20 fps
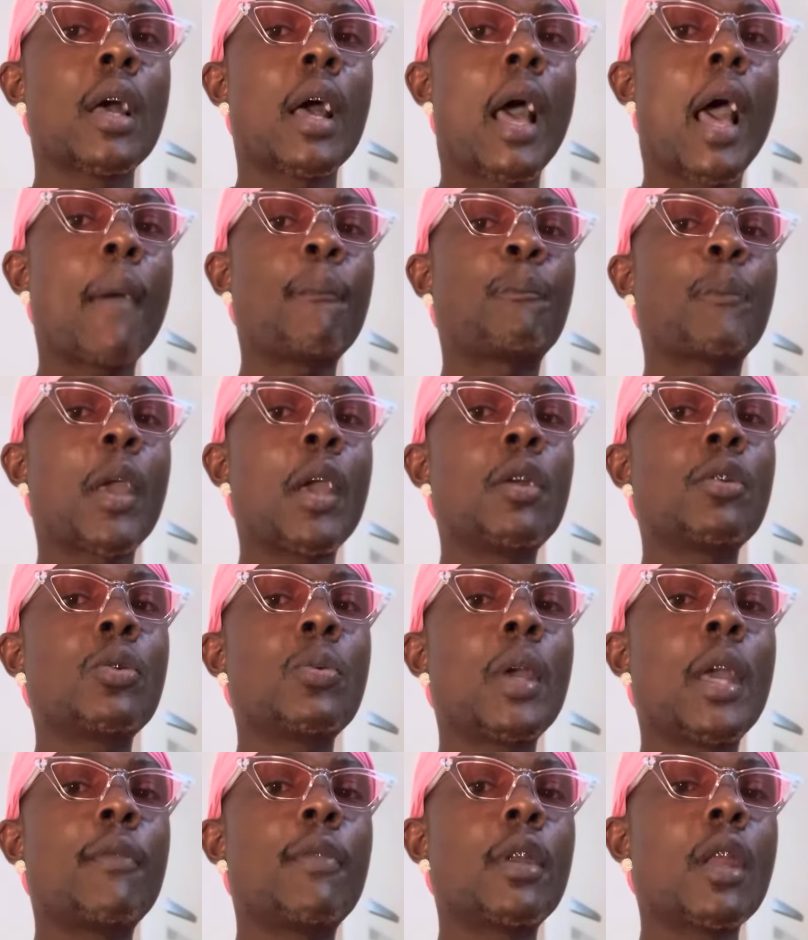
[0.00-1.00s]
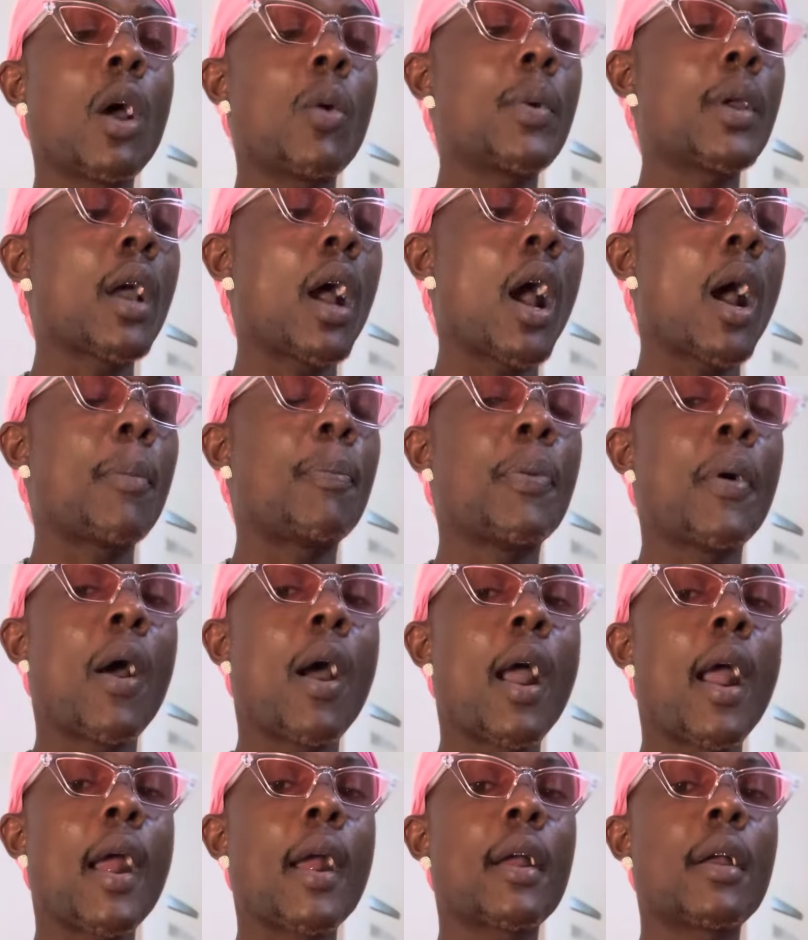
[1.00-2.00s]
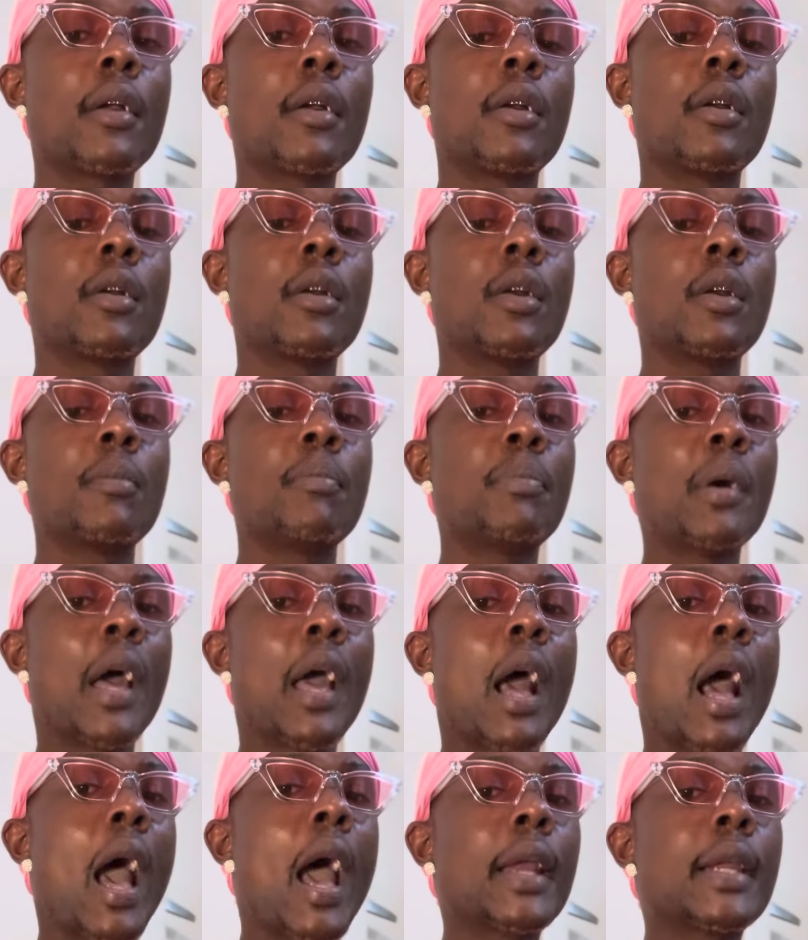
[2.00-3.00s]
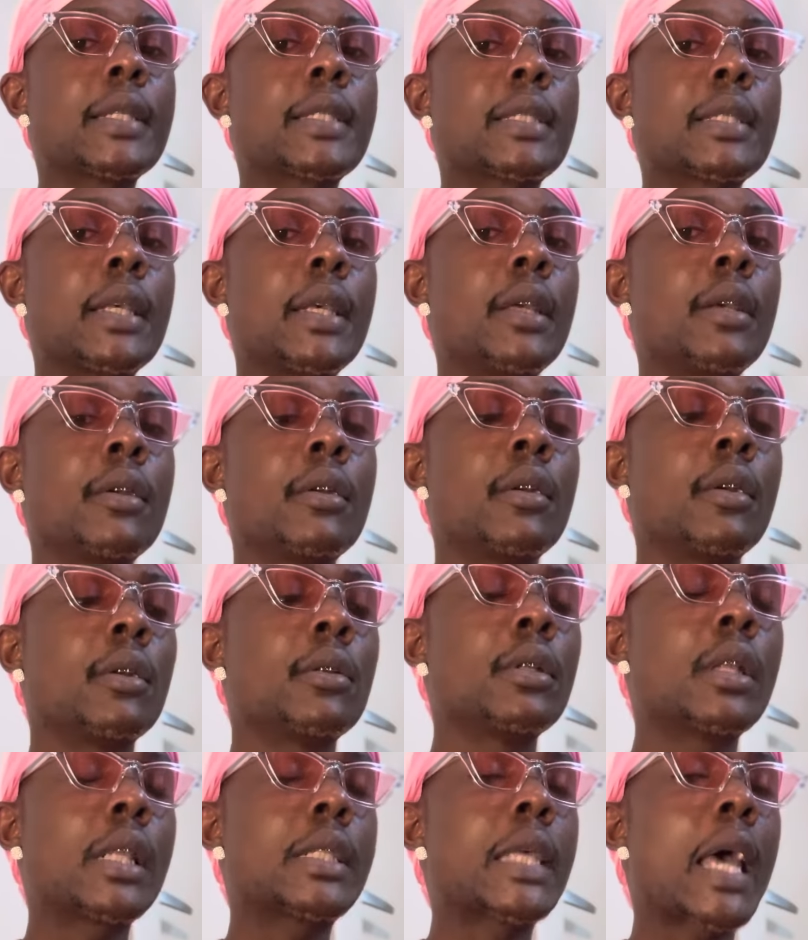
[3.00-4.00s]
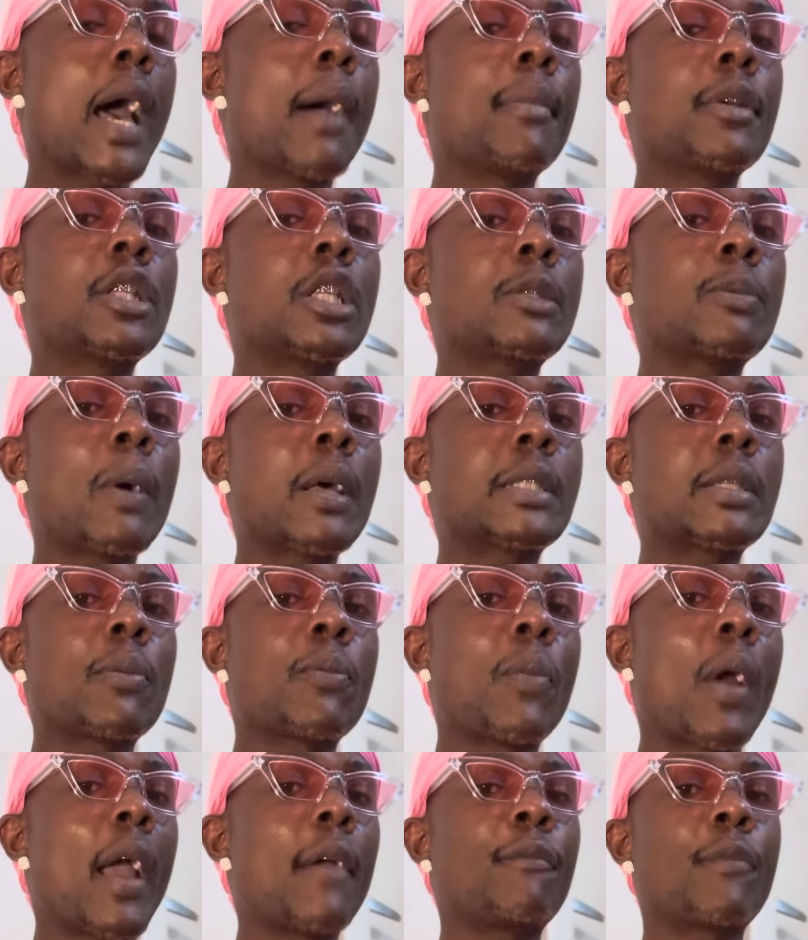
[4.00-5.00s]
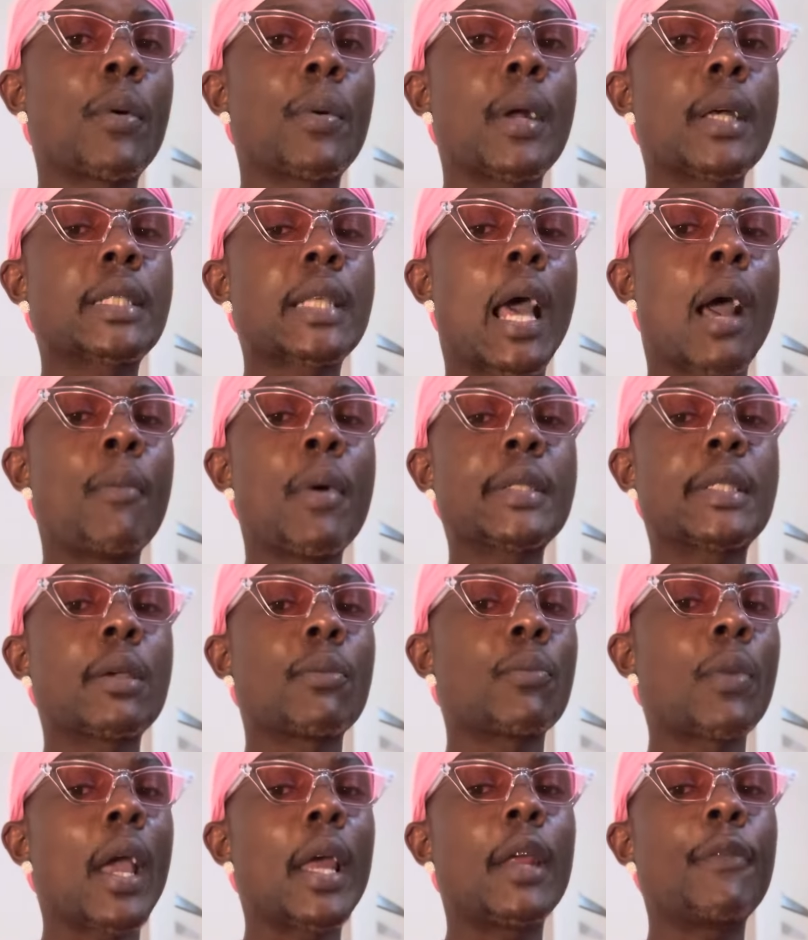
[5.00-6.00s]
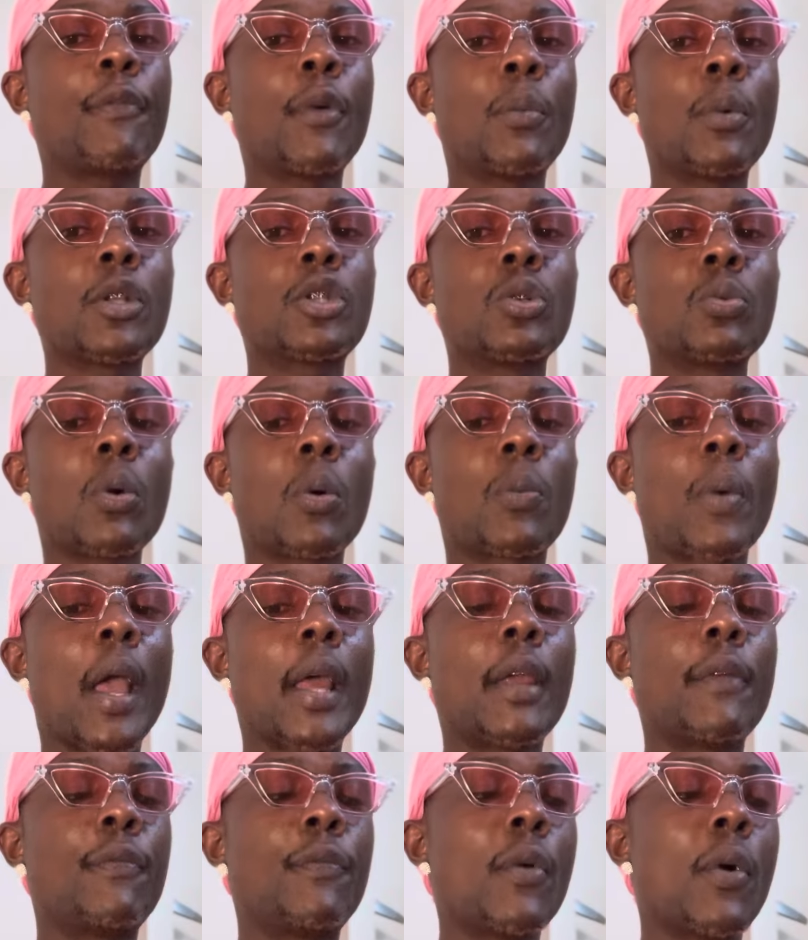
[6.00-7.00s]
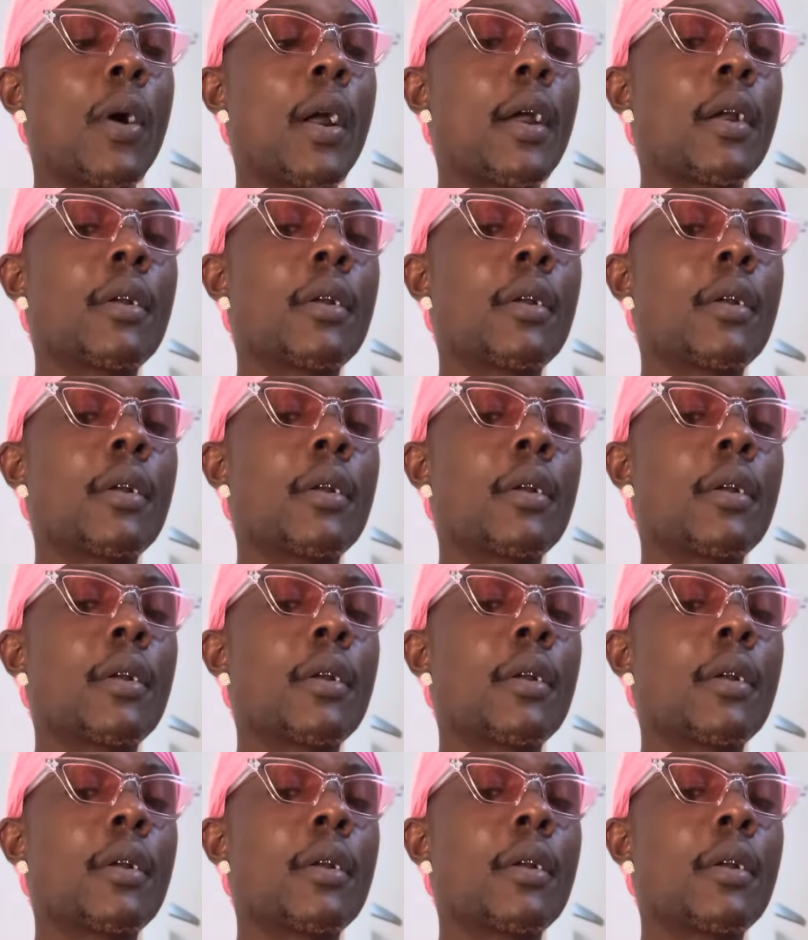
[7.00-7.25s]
I feel you even though we are apart. But honestly, the time just wasn't right for us. I wasn't ready for what you were ready for.